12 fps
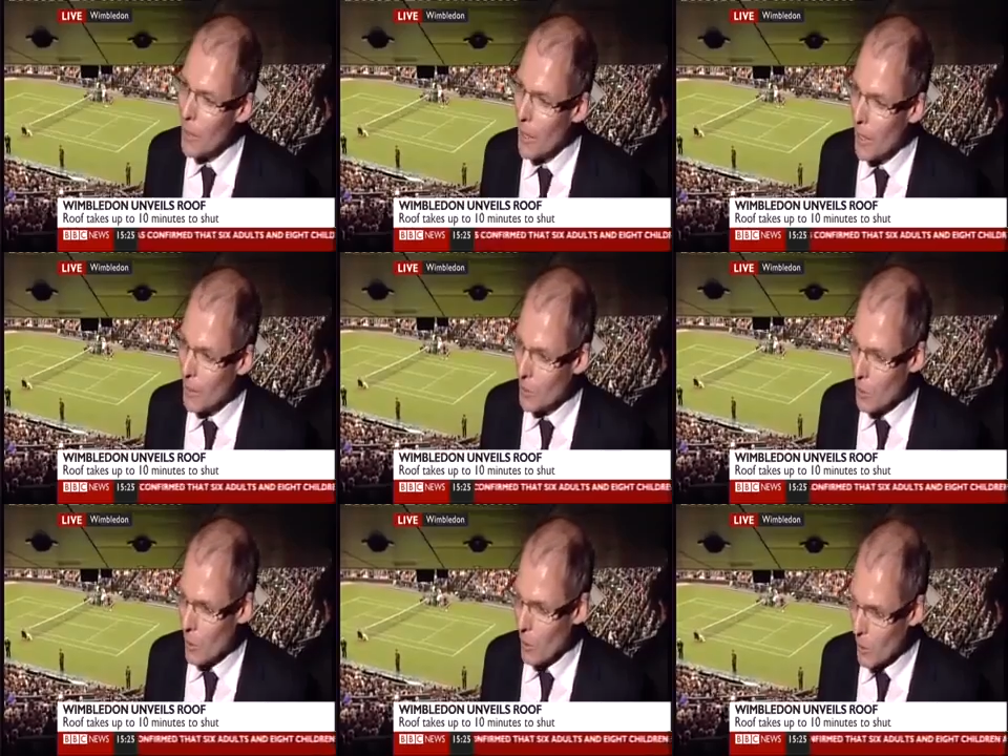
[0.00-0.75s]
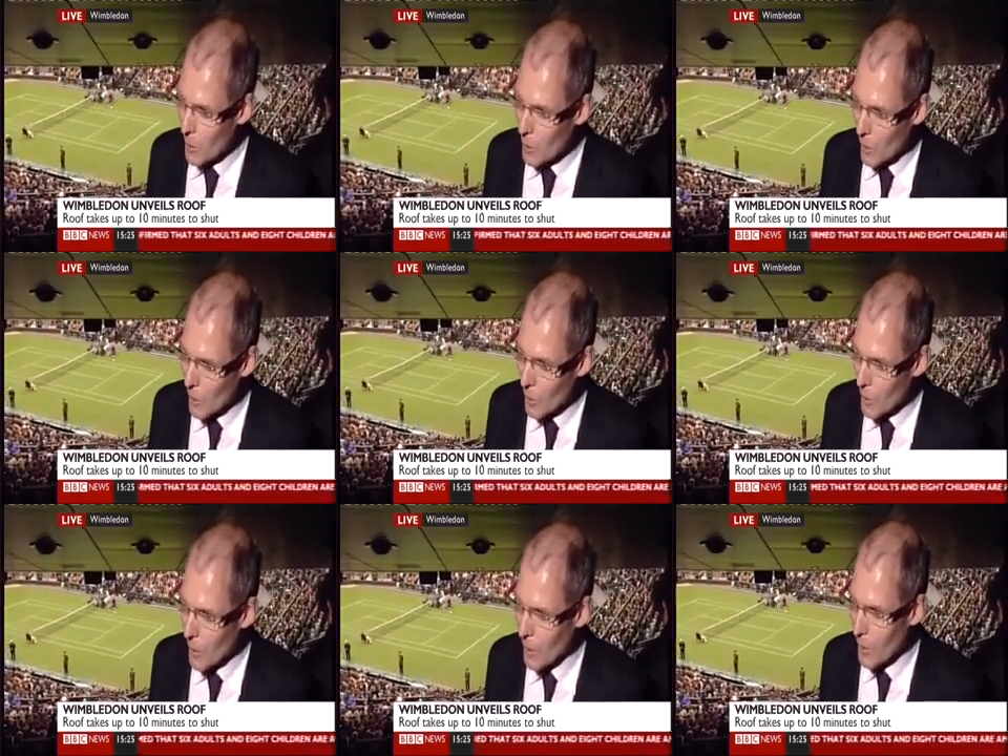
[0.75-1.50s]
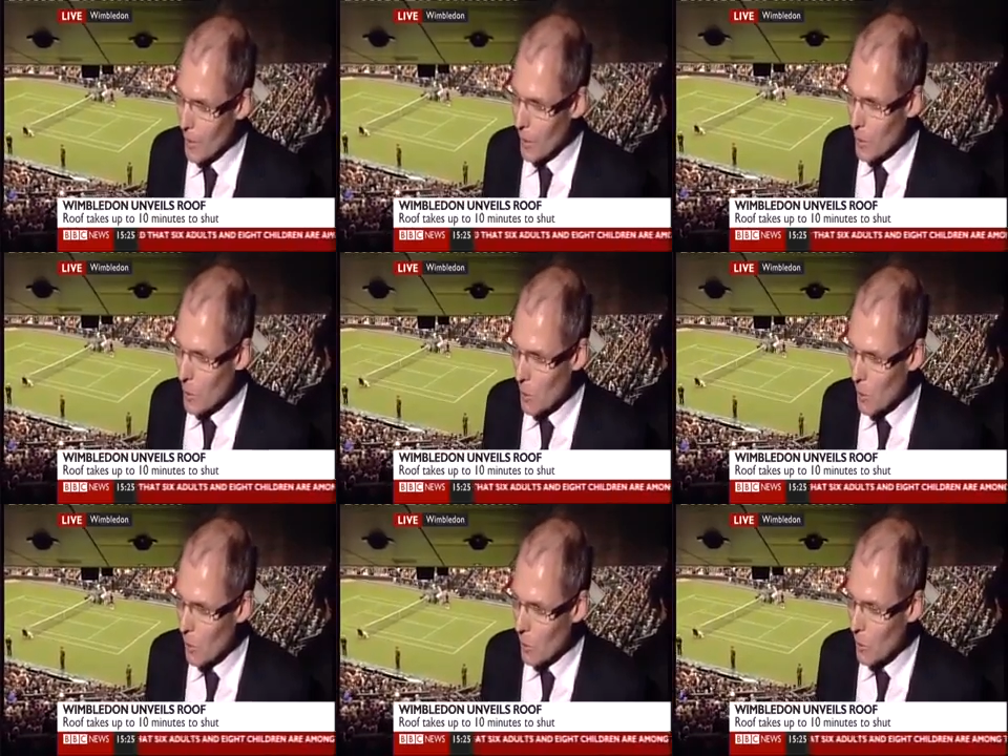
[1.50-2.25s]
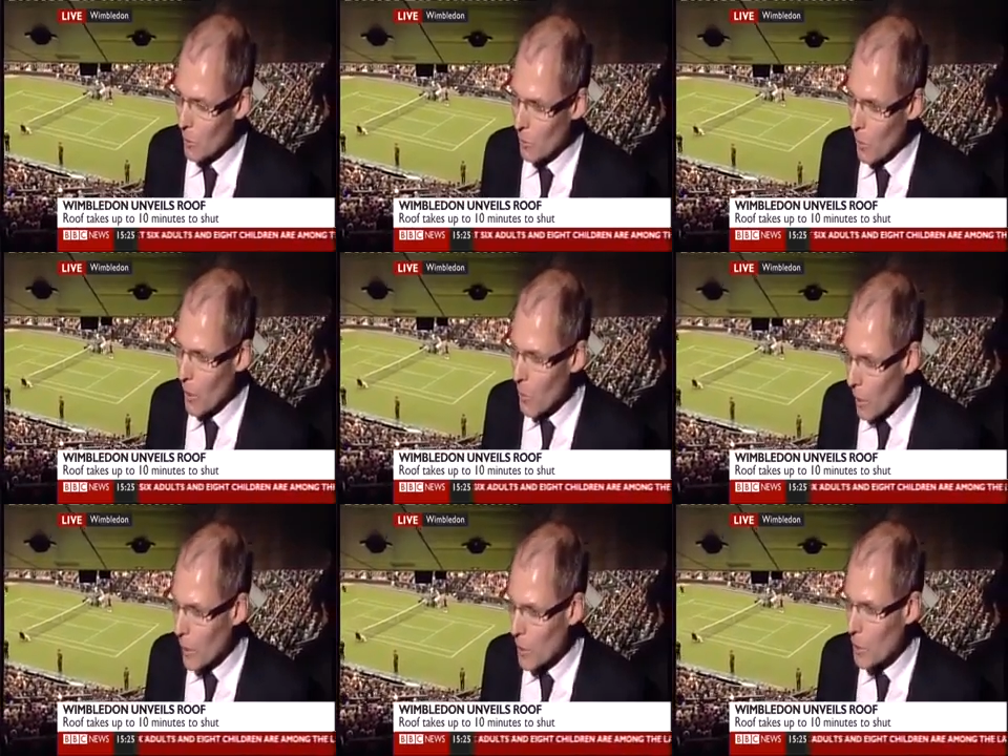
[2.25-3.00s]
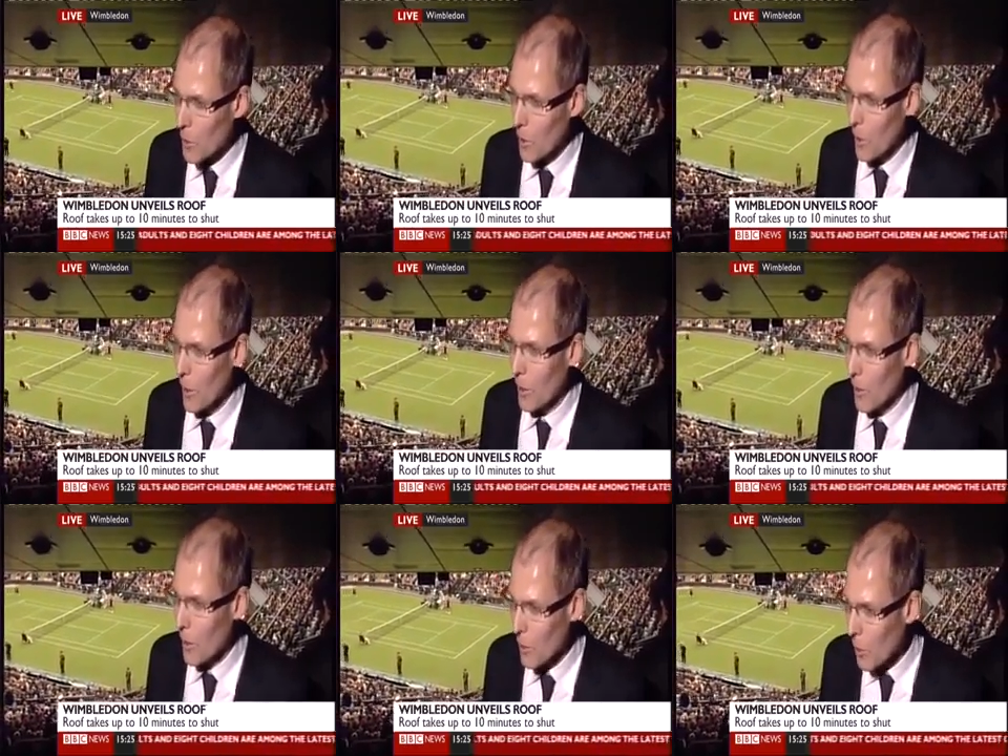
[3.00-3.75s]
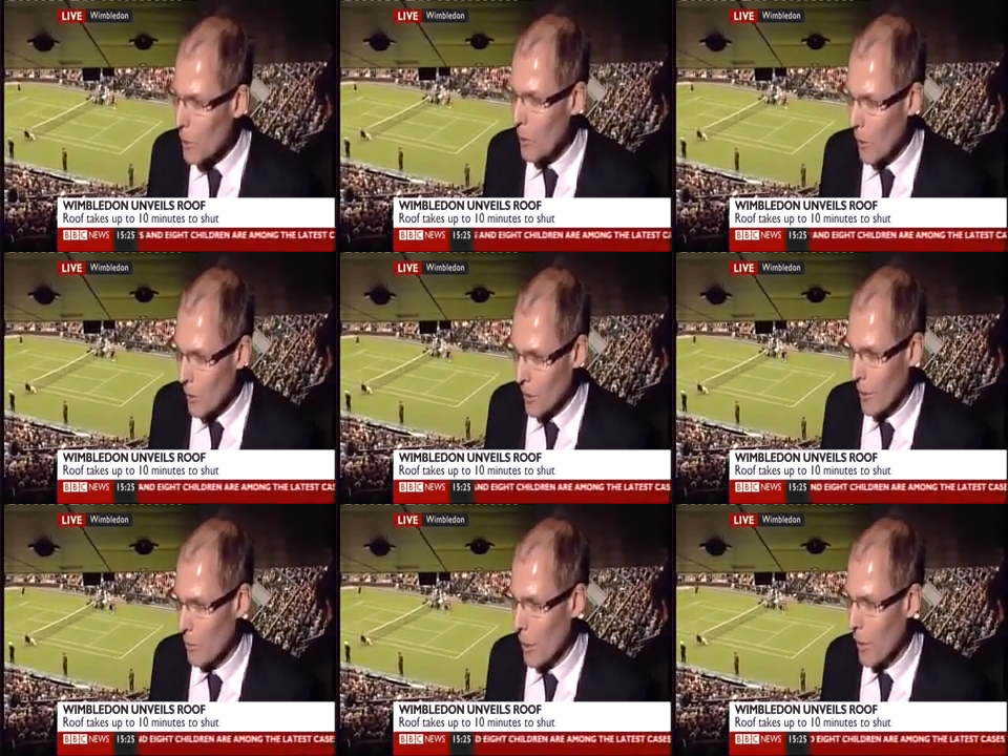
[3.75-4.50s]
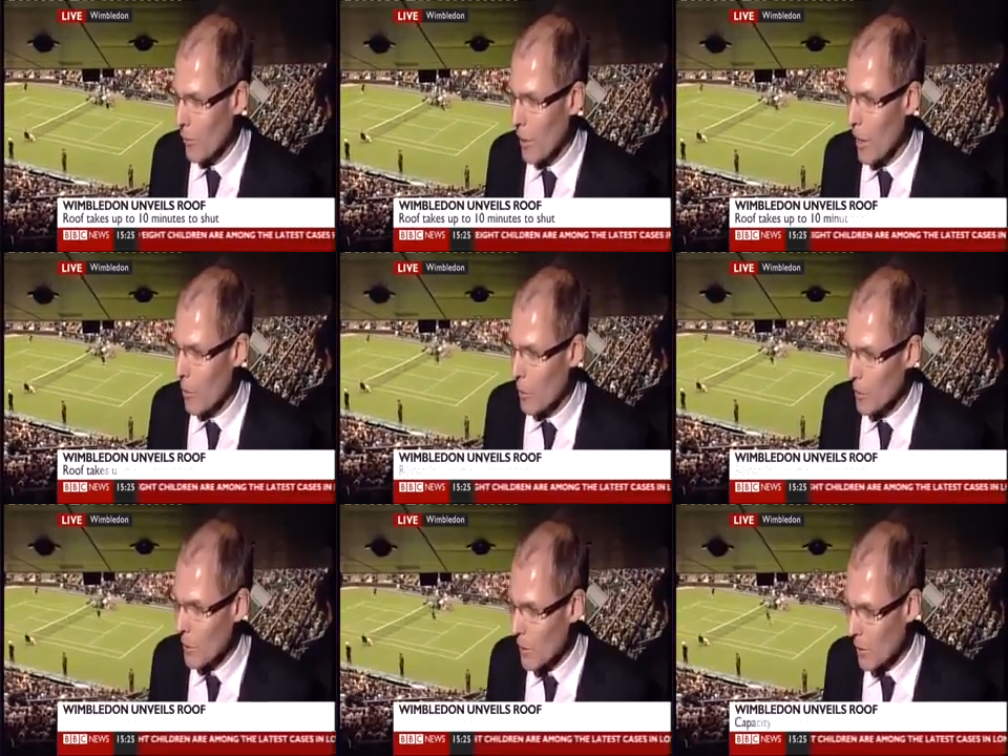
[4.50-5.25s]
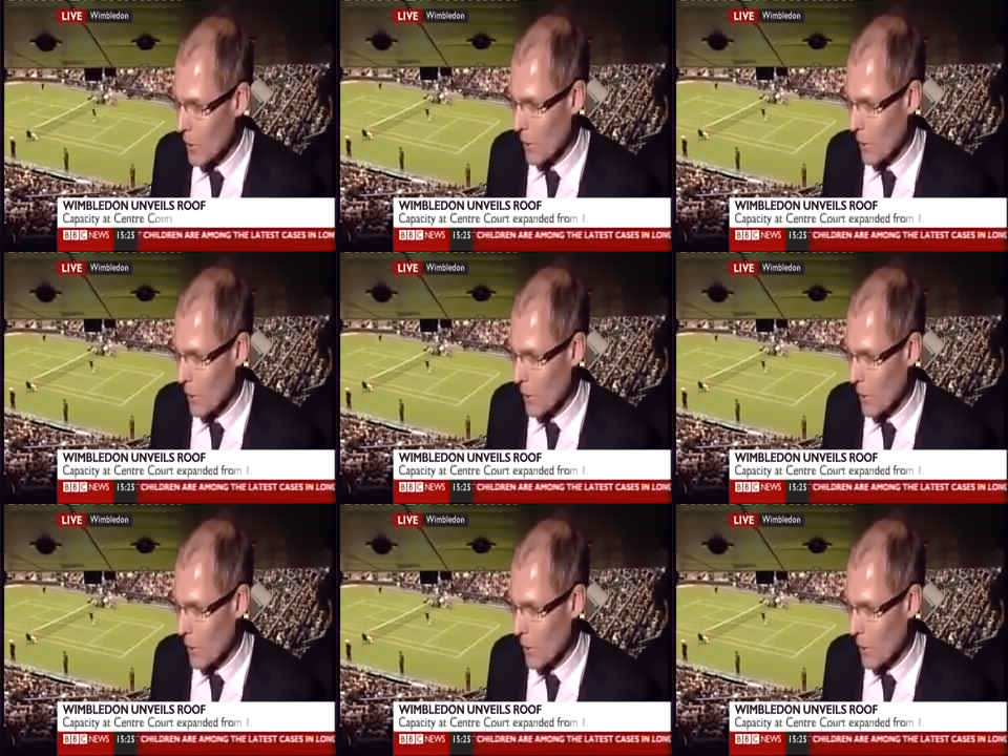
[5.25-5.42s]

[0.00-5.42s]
and so I think it's still very much a good environment,